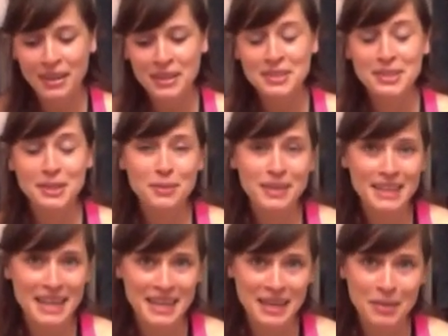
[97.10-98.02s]
So with
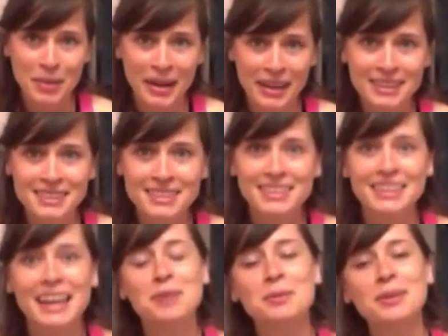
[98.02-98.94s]
that in mind,
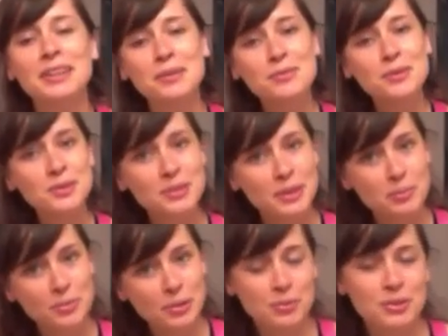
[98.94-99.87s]
I will give you some
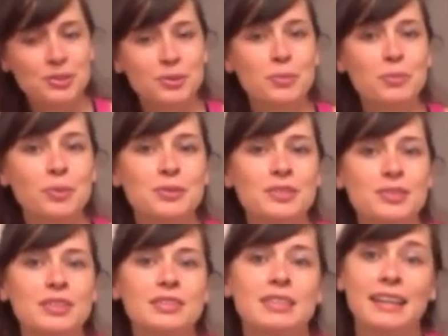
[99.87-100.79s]
preparatory
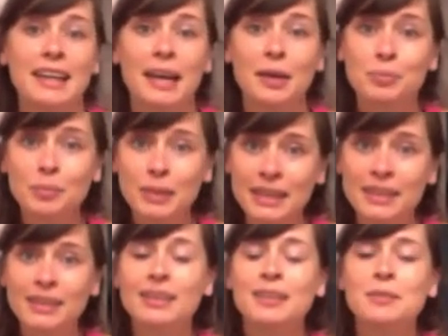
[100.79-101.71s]
poses that help me
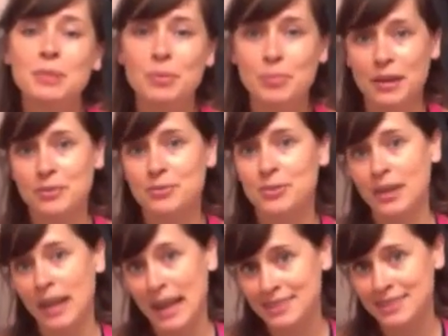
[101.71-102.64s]
prepare for a
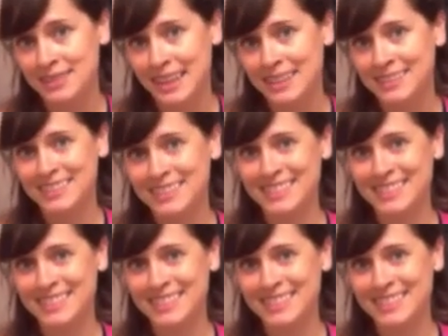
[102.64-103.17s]
handstand.